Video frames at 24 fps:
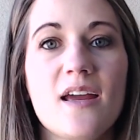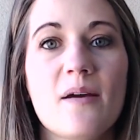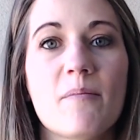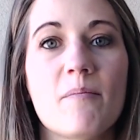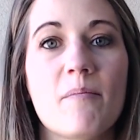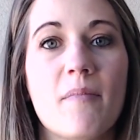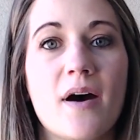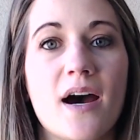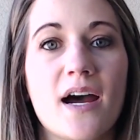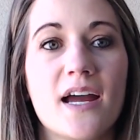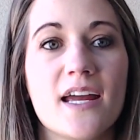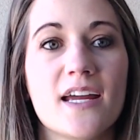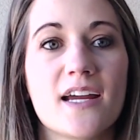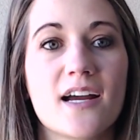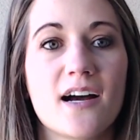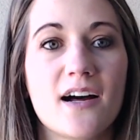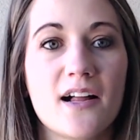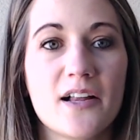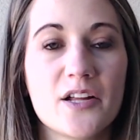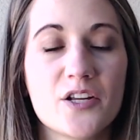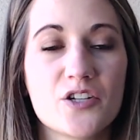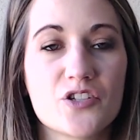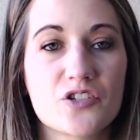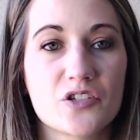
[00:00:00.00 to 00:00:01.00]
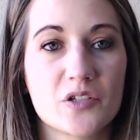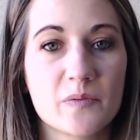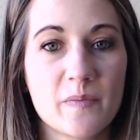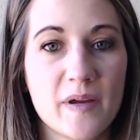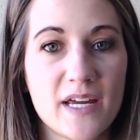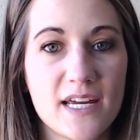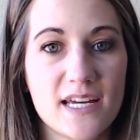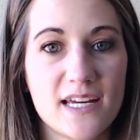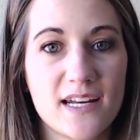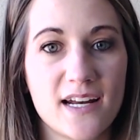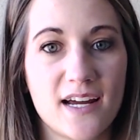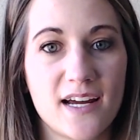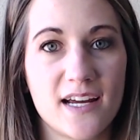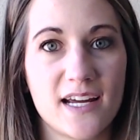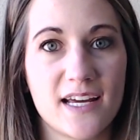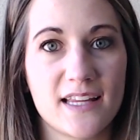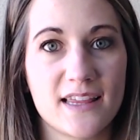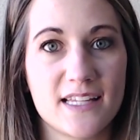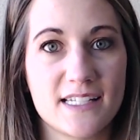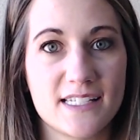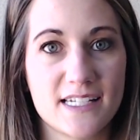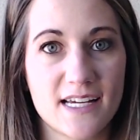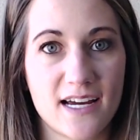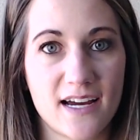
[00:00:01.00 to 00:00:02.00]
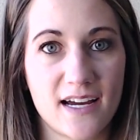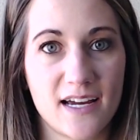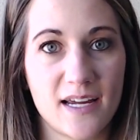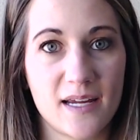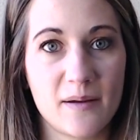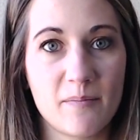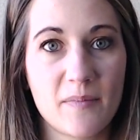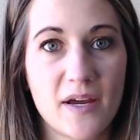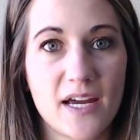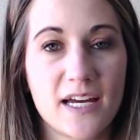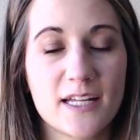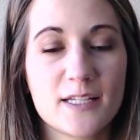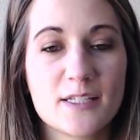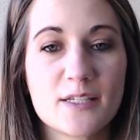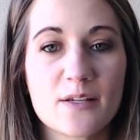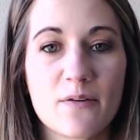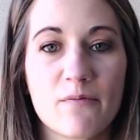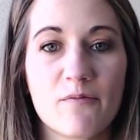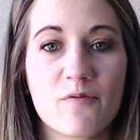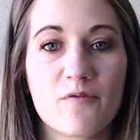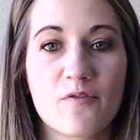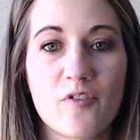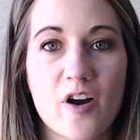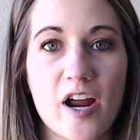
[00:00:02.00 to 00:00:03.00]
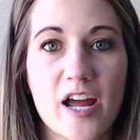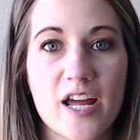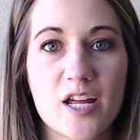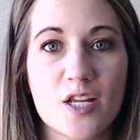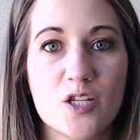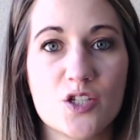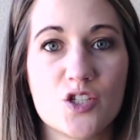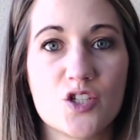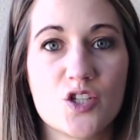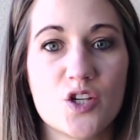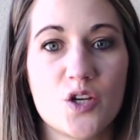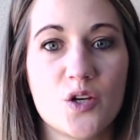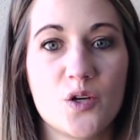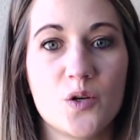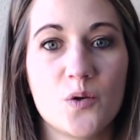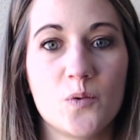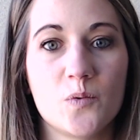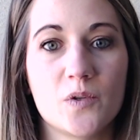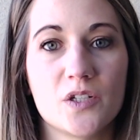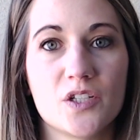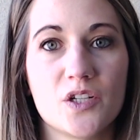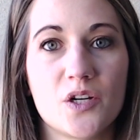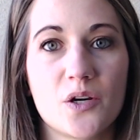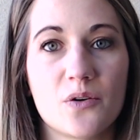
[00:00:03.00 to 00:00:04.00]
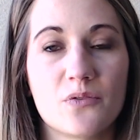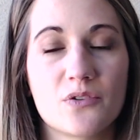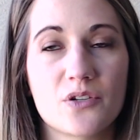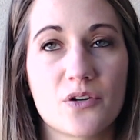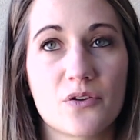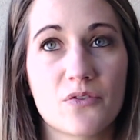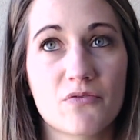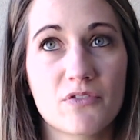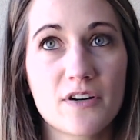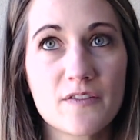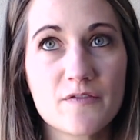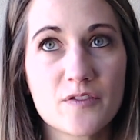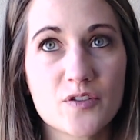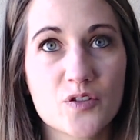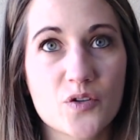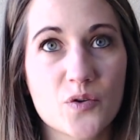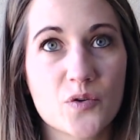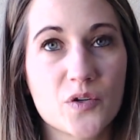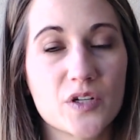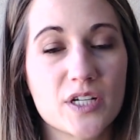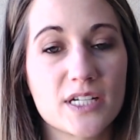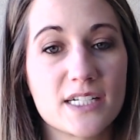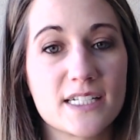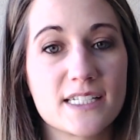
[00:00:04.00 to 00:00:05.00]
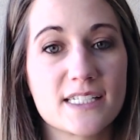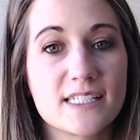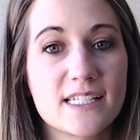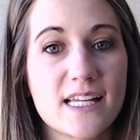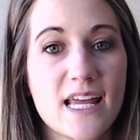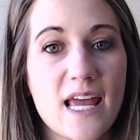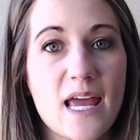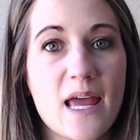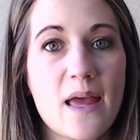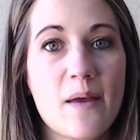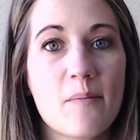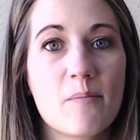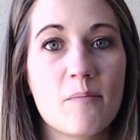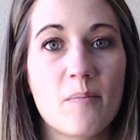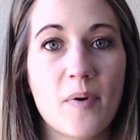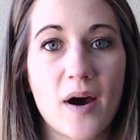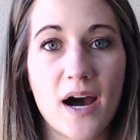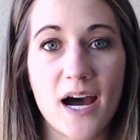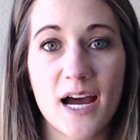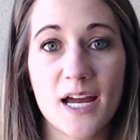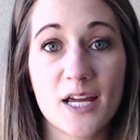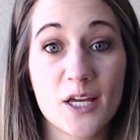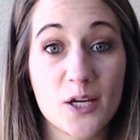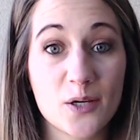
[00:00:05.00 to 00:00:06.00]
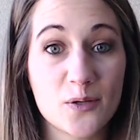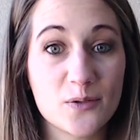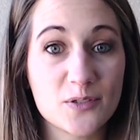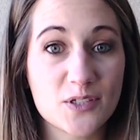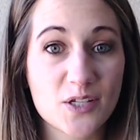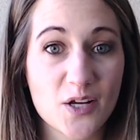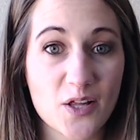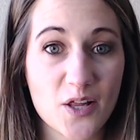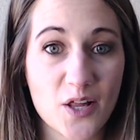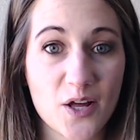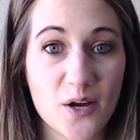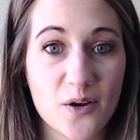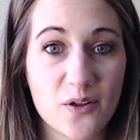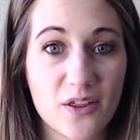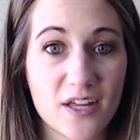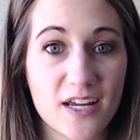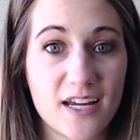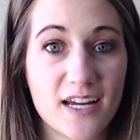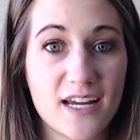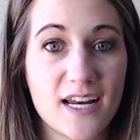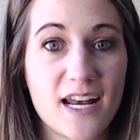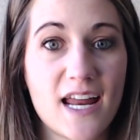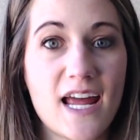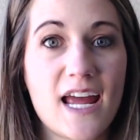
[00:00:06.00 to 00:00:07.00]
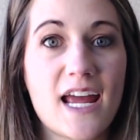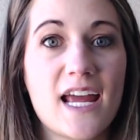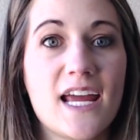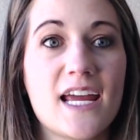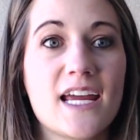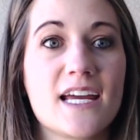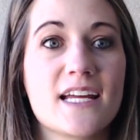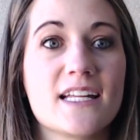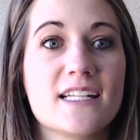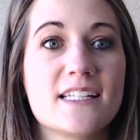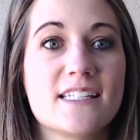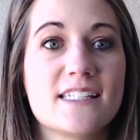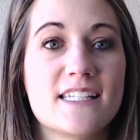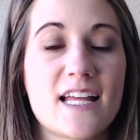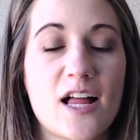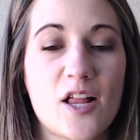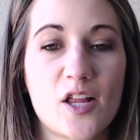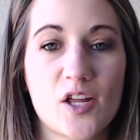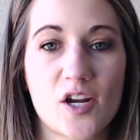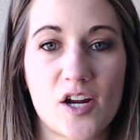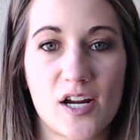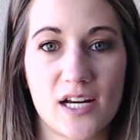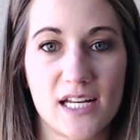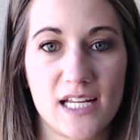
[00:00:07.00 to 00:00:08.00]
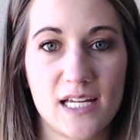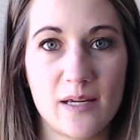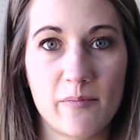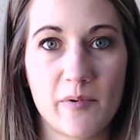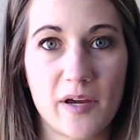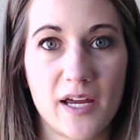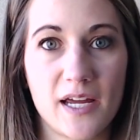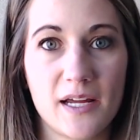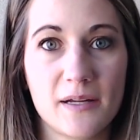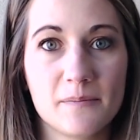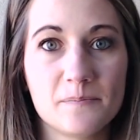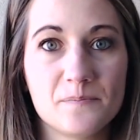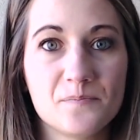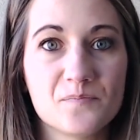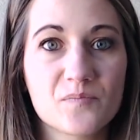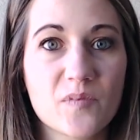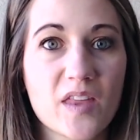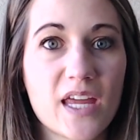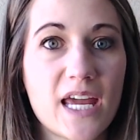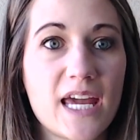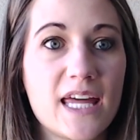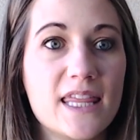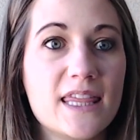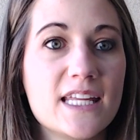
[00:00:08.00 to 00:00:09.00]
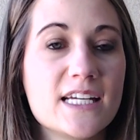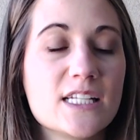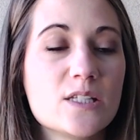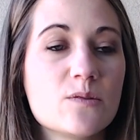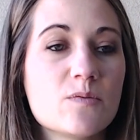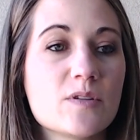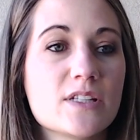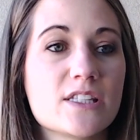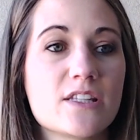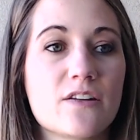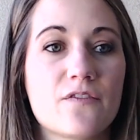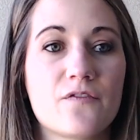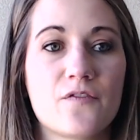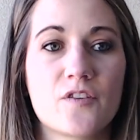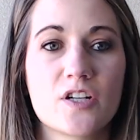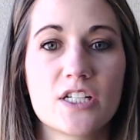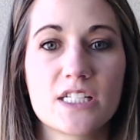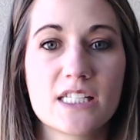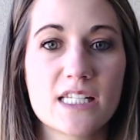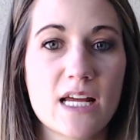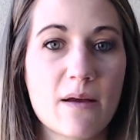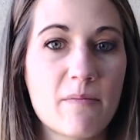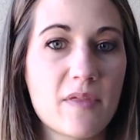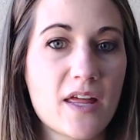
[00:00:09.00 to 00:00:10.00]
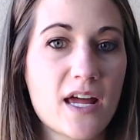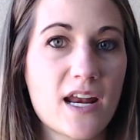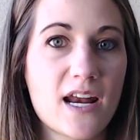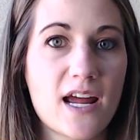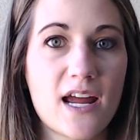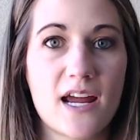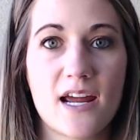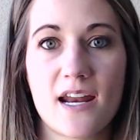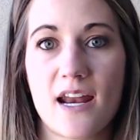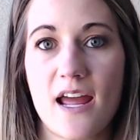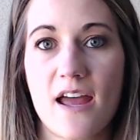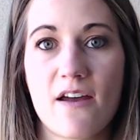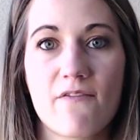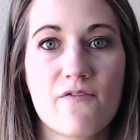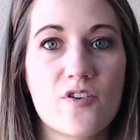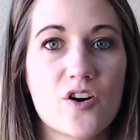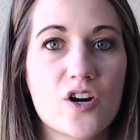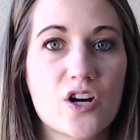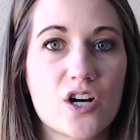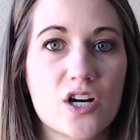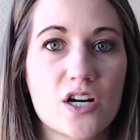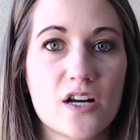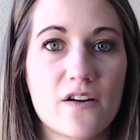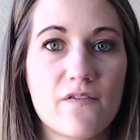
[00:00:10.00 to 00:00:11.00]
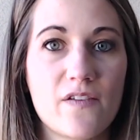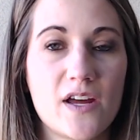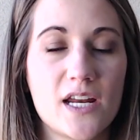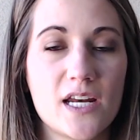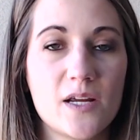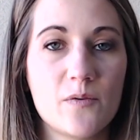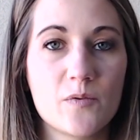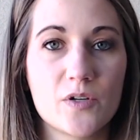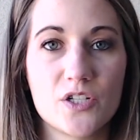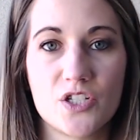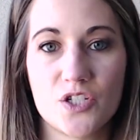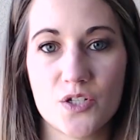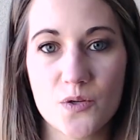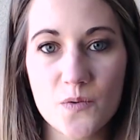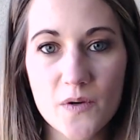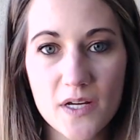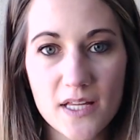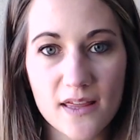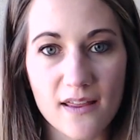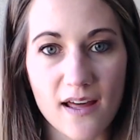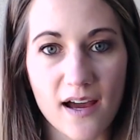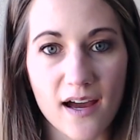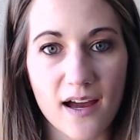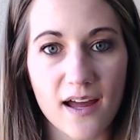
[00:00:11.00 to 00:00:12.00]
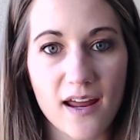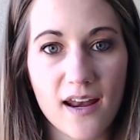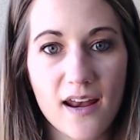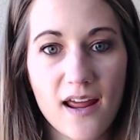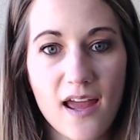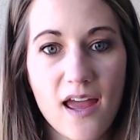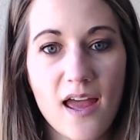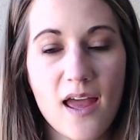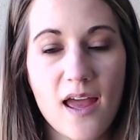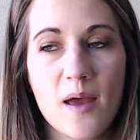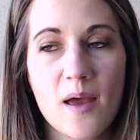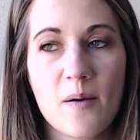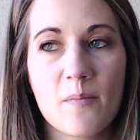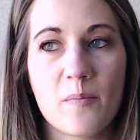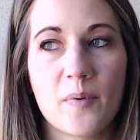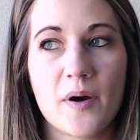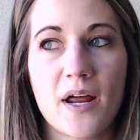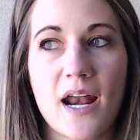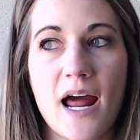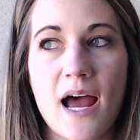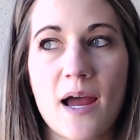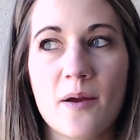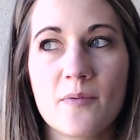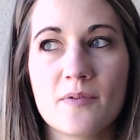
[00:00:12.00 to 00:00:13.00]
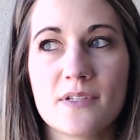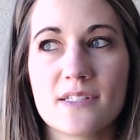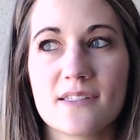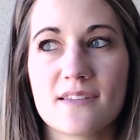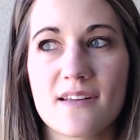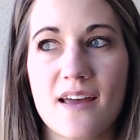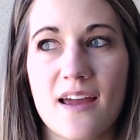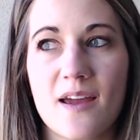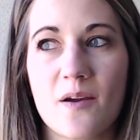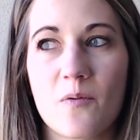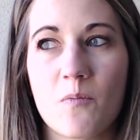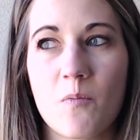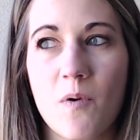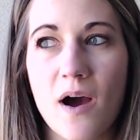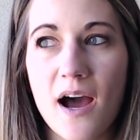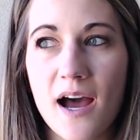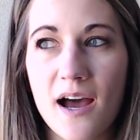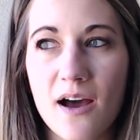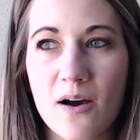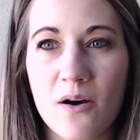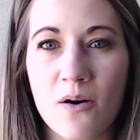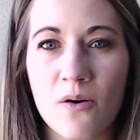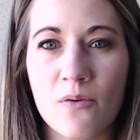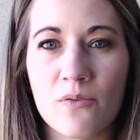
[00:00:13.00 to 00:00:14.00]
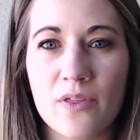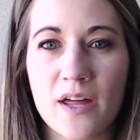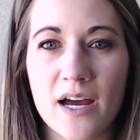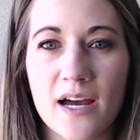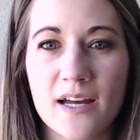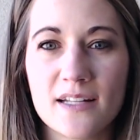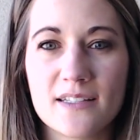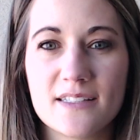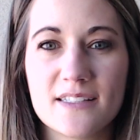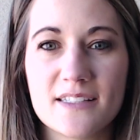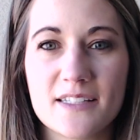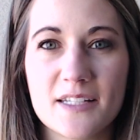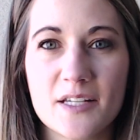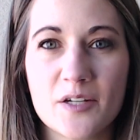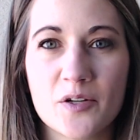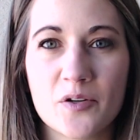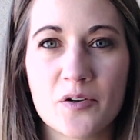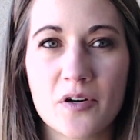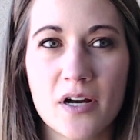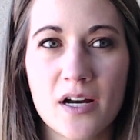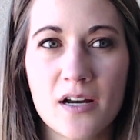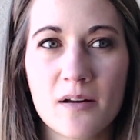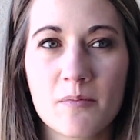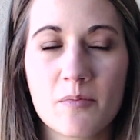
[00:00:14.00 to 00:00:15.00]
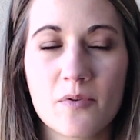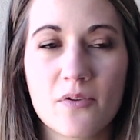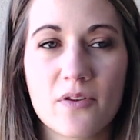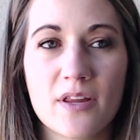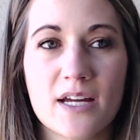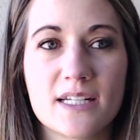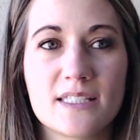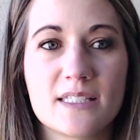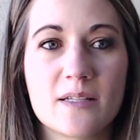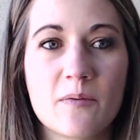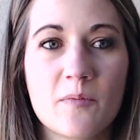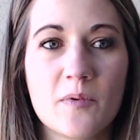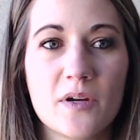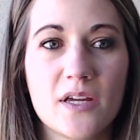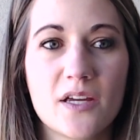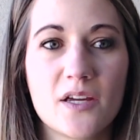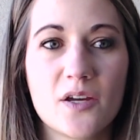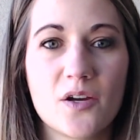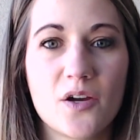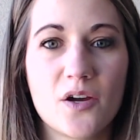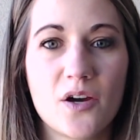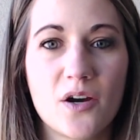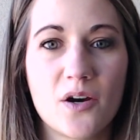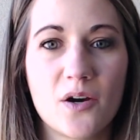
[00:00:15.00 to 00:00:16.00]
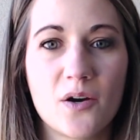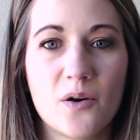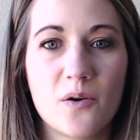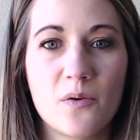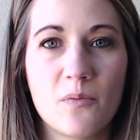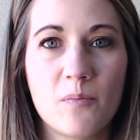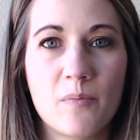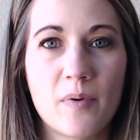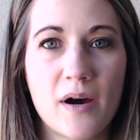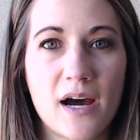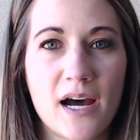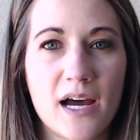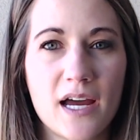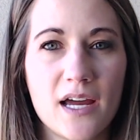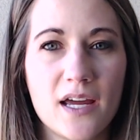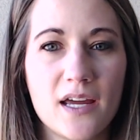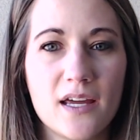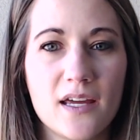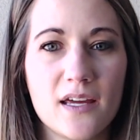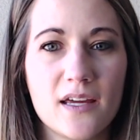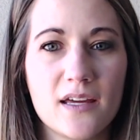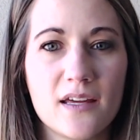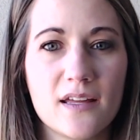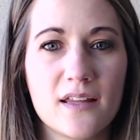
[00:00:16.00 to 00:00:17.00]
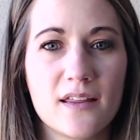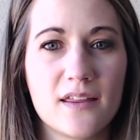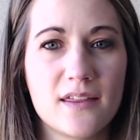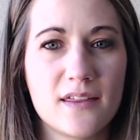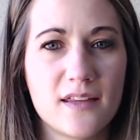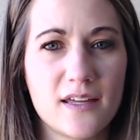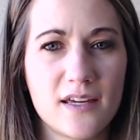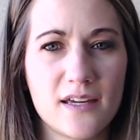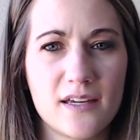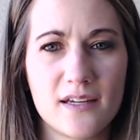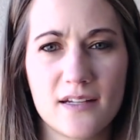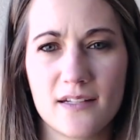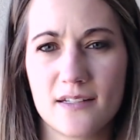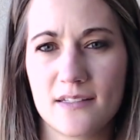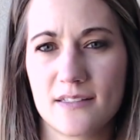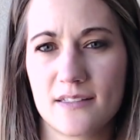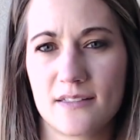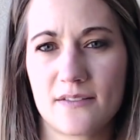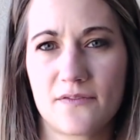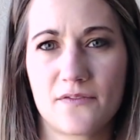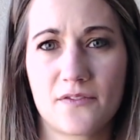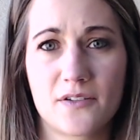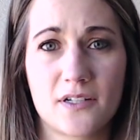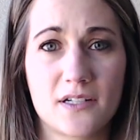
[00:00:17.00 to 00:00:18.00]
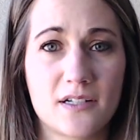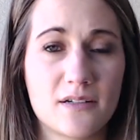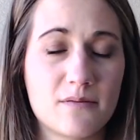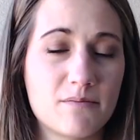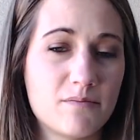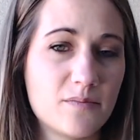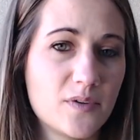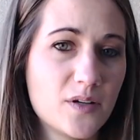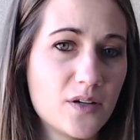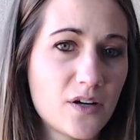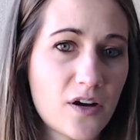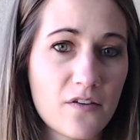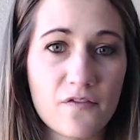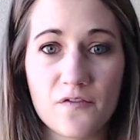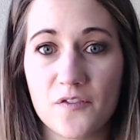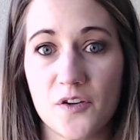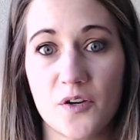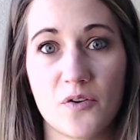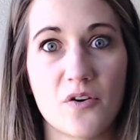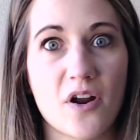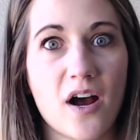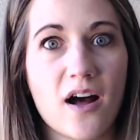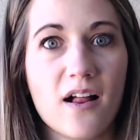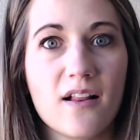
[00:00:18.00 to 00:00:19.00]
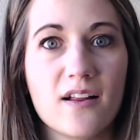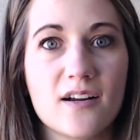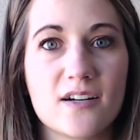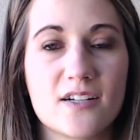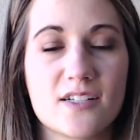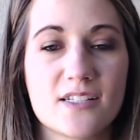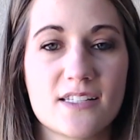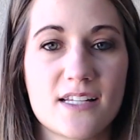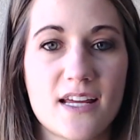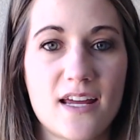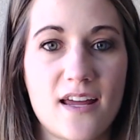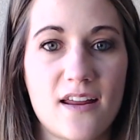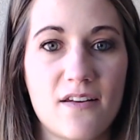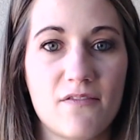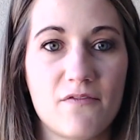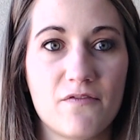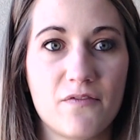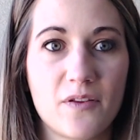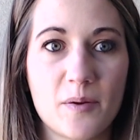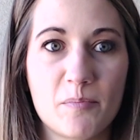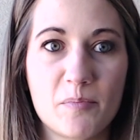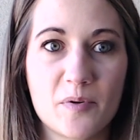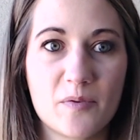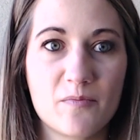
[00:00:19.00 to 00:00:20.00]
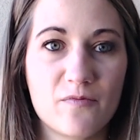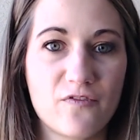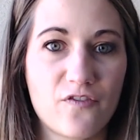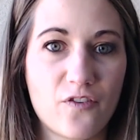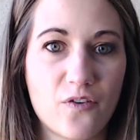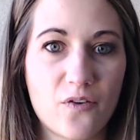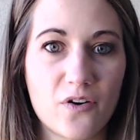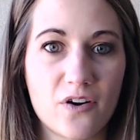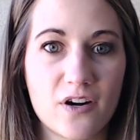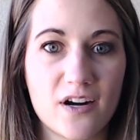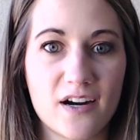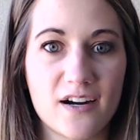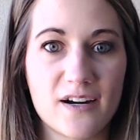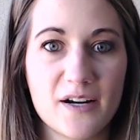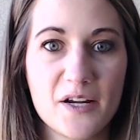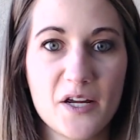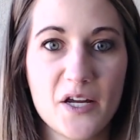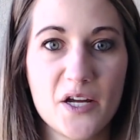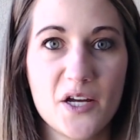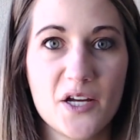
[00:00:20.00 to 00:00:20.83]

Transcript: my college roommate and I at the time had some friends who would go to thrift stores, buy used clothing, and sell it on eBay. And this was the first time that I had ever heard of anyone doing that. But I was like, wow, that's incredible that someone can go buy things for a few dollars and flip them for,